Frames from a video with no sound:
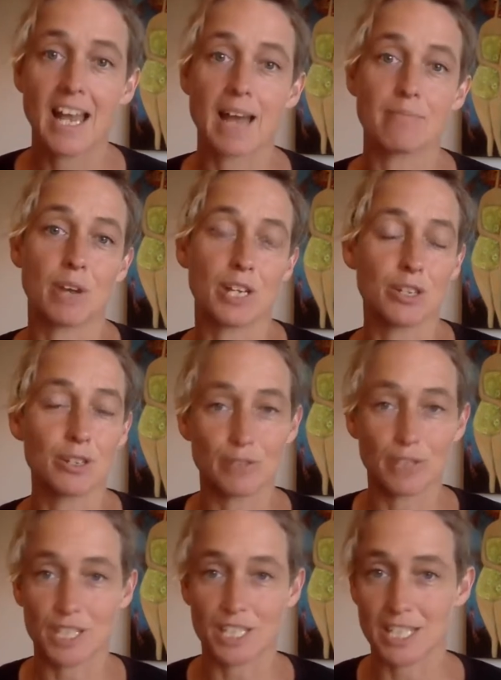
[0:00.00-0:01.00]
and my
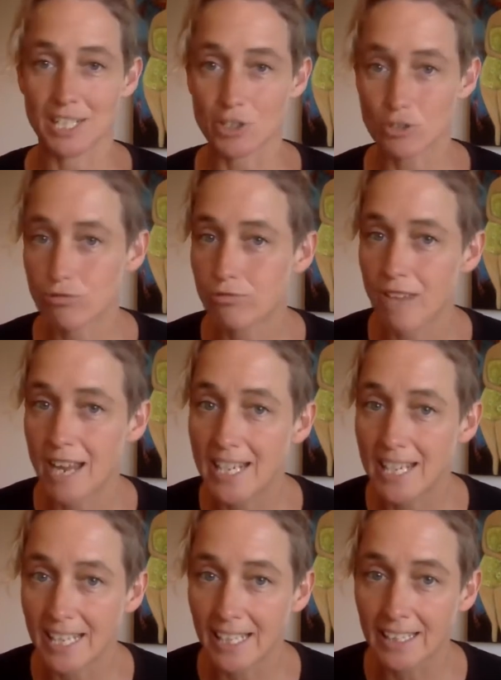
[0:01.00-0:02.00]
university
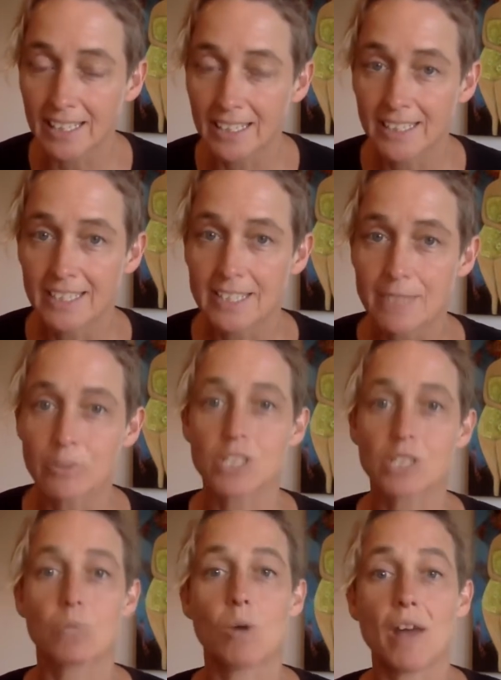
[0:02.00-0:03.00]
training, which
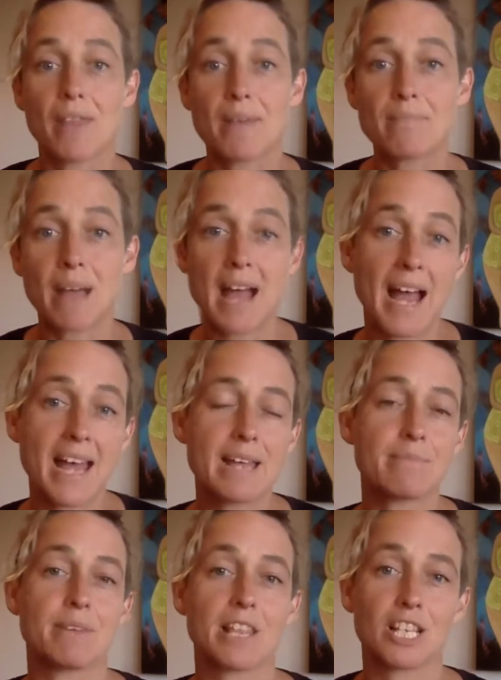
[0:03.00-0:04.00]
is why they're
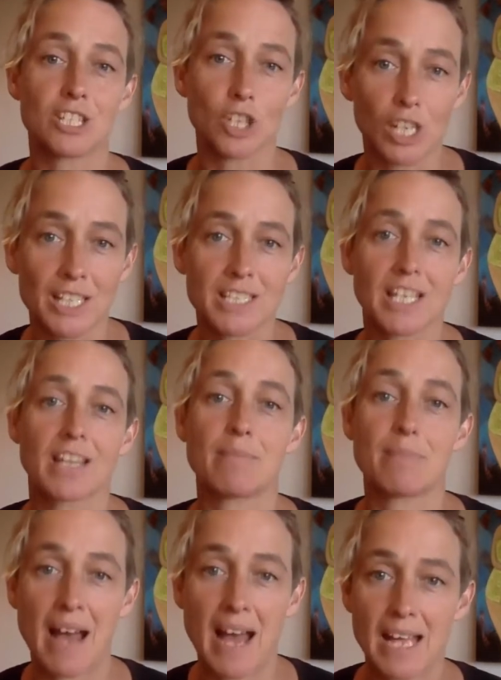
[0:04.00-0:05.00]
paying me the dollars that they're
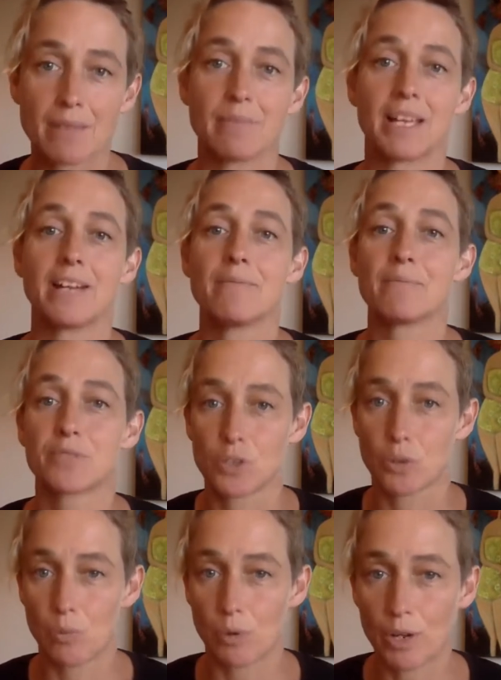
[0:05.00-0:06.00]
paying me
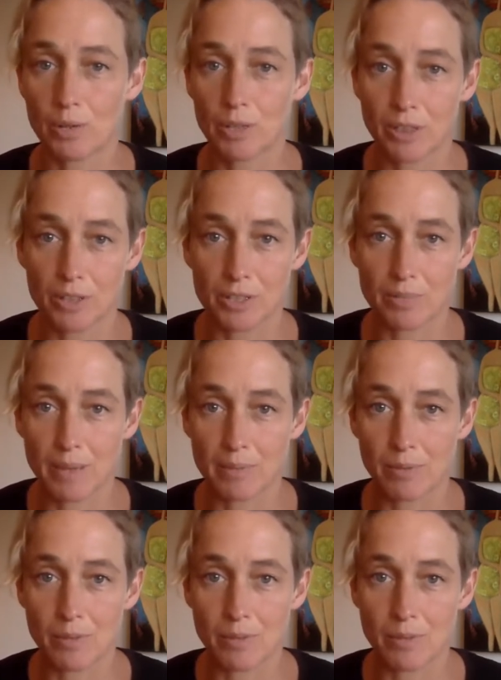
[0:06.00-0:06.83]
to work with those people.